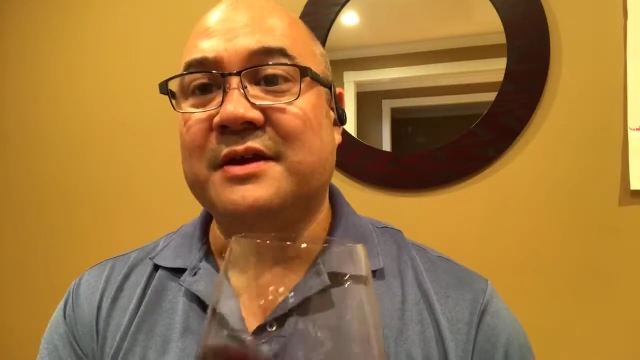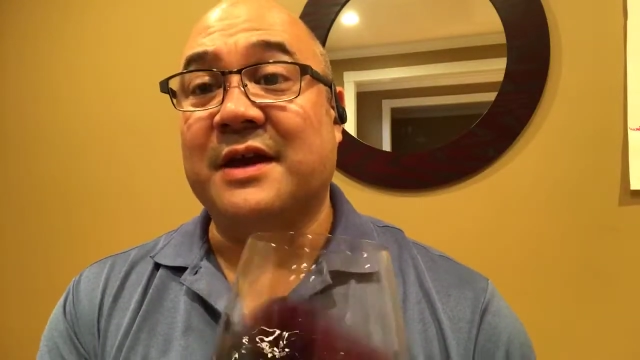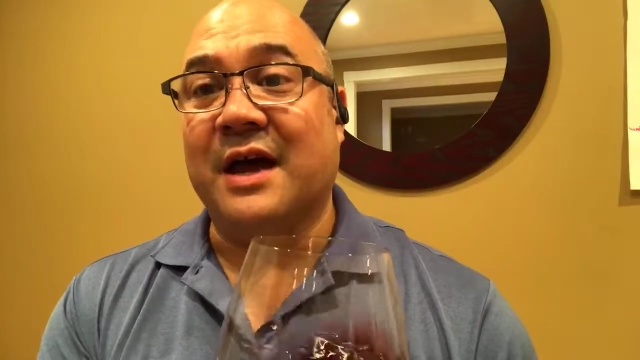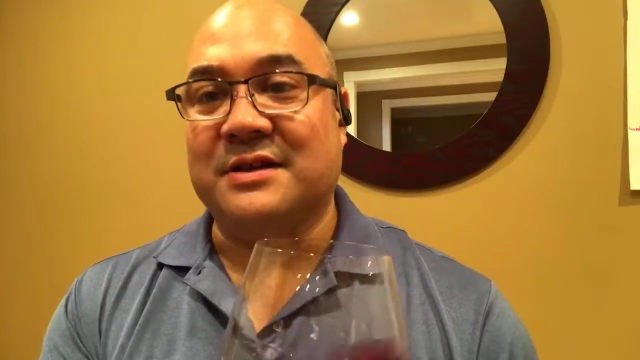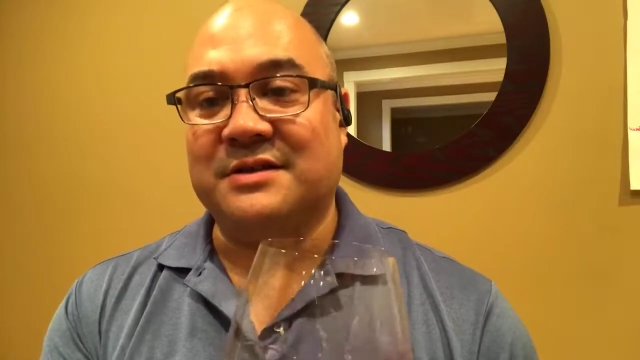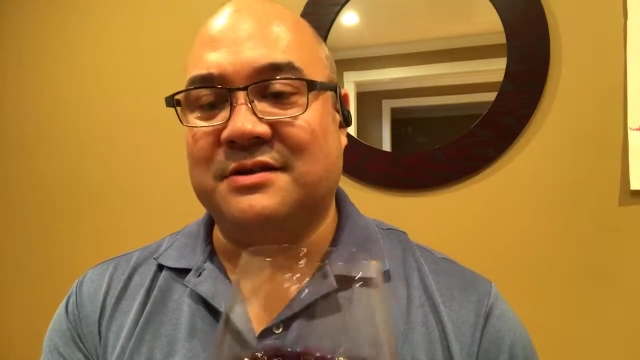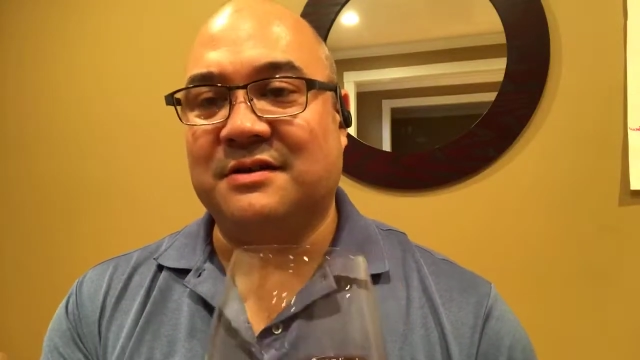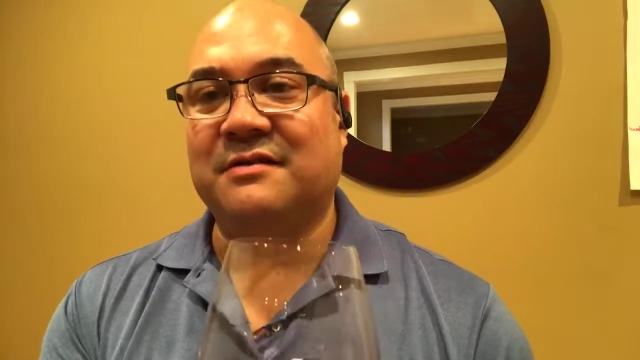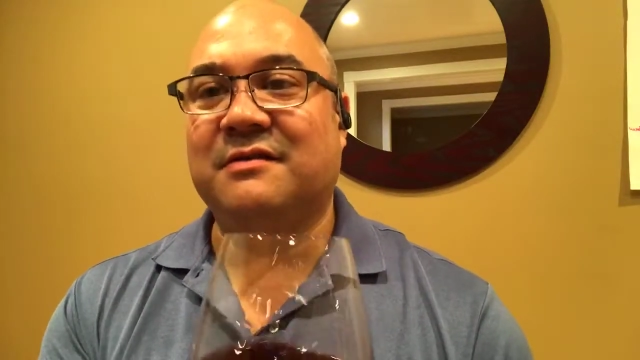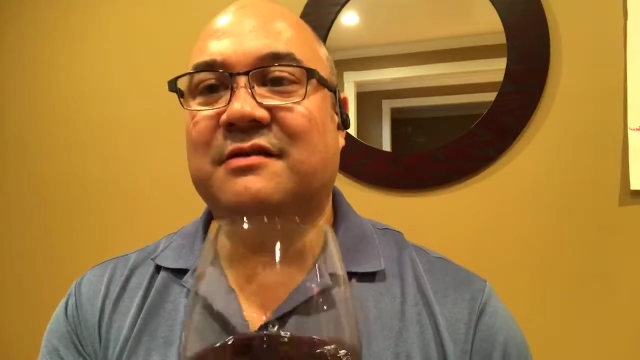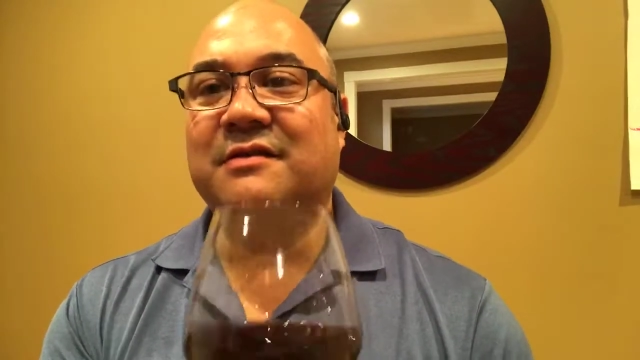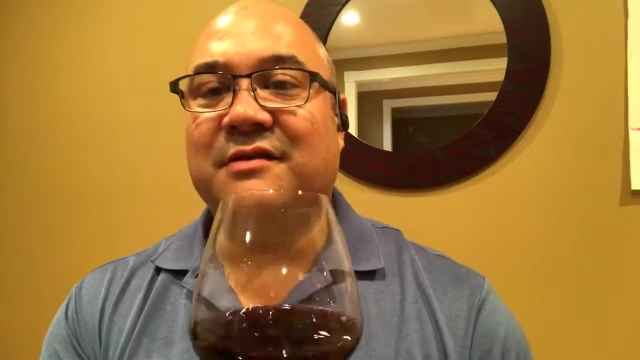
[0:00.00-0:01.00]
yes.
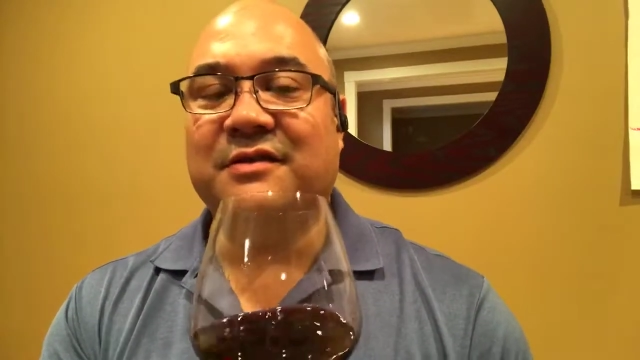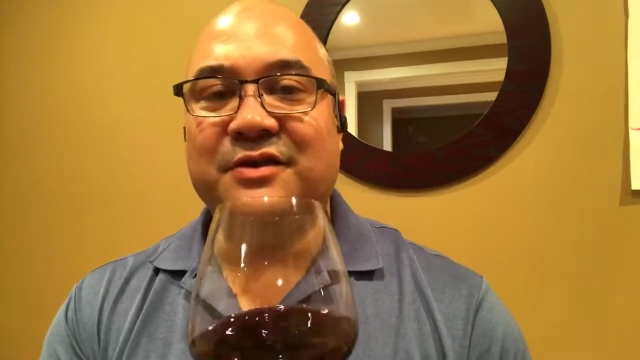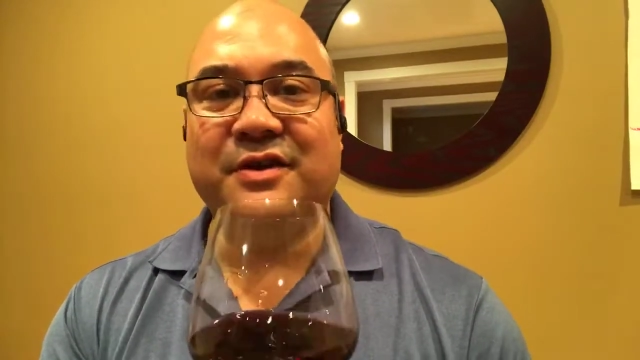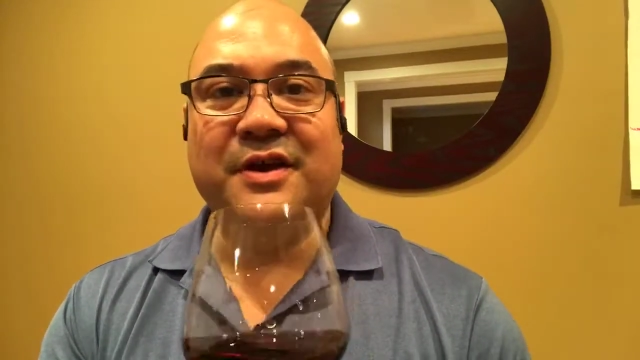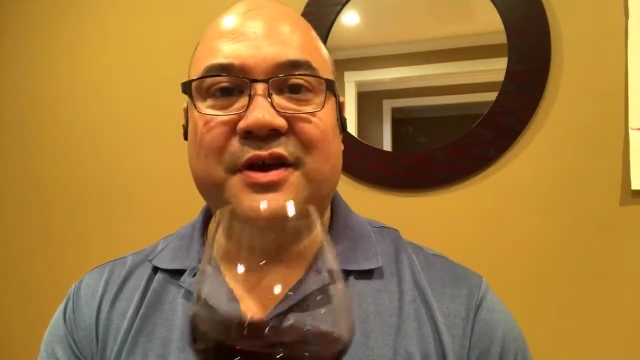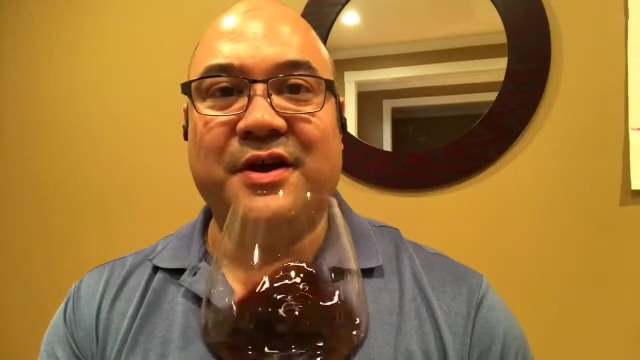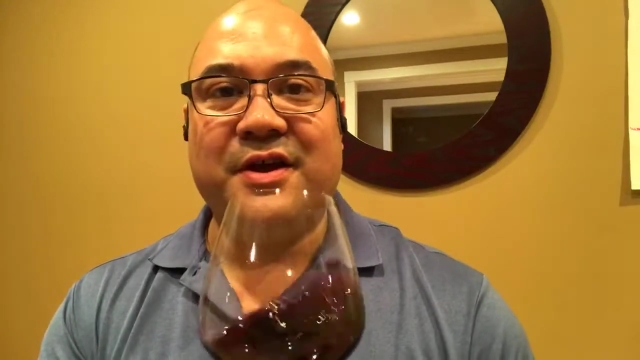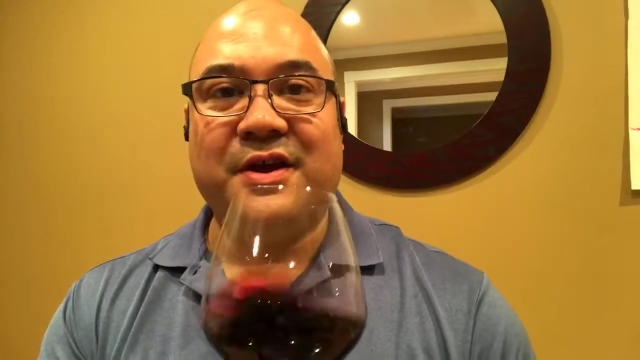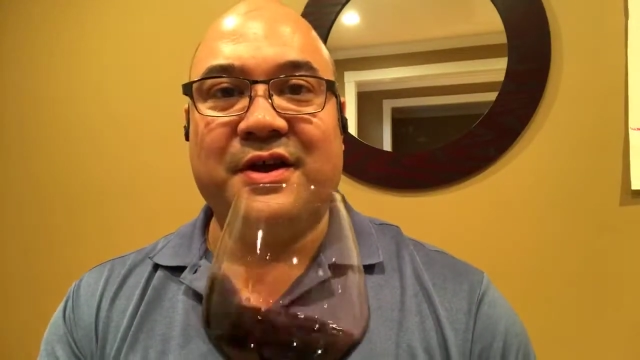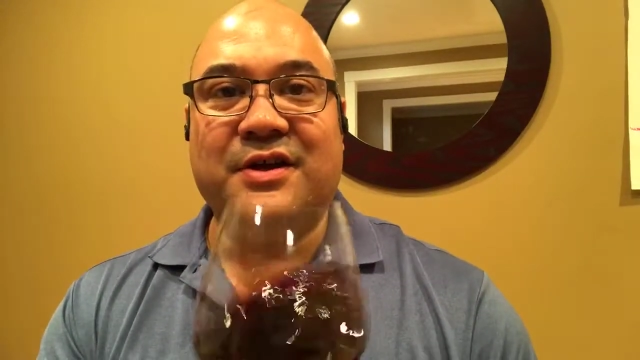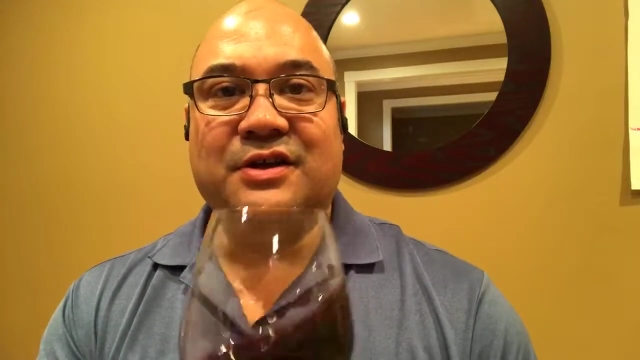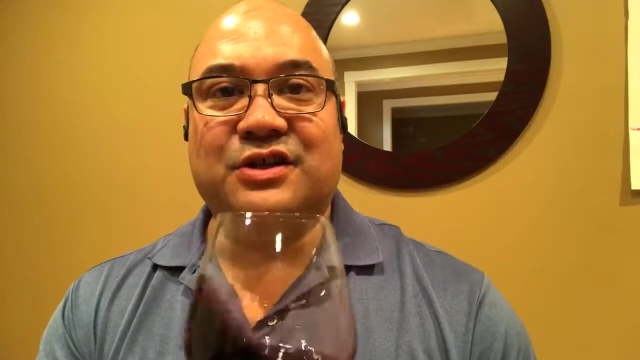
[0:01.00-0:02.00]

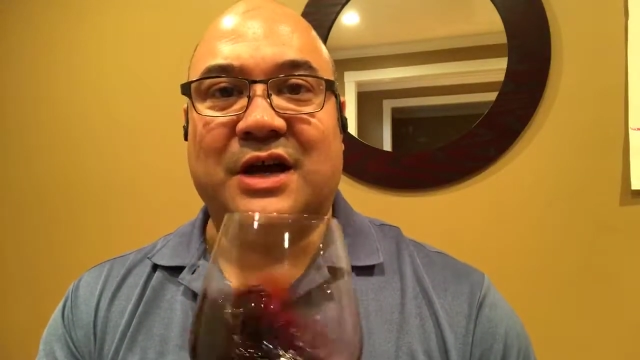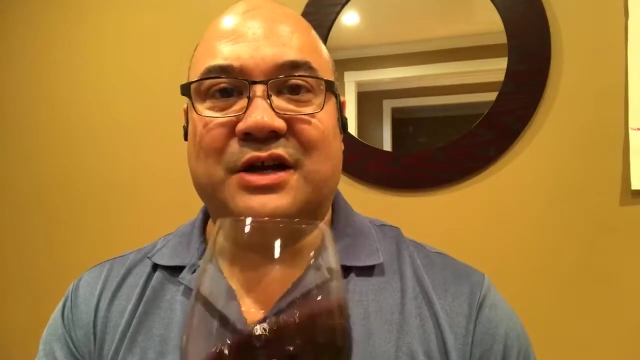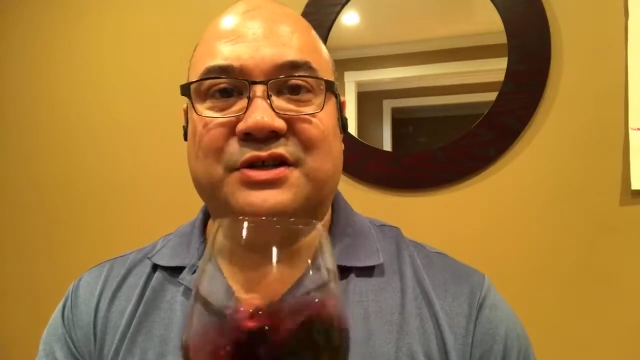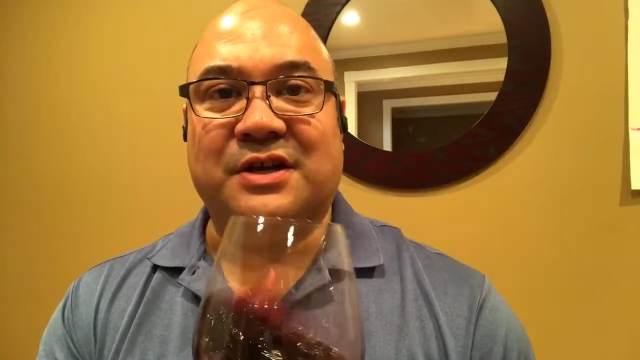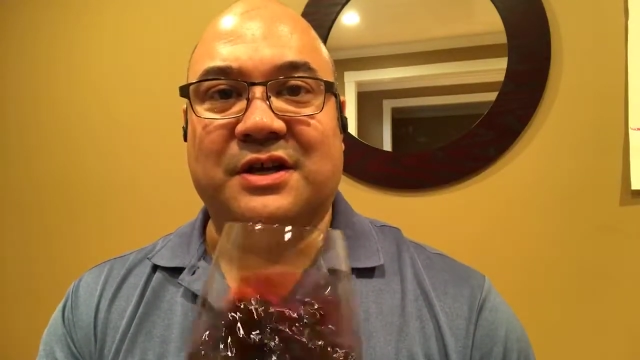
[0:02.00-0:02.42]
Josh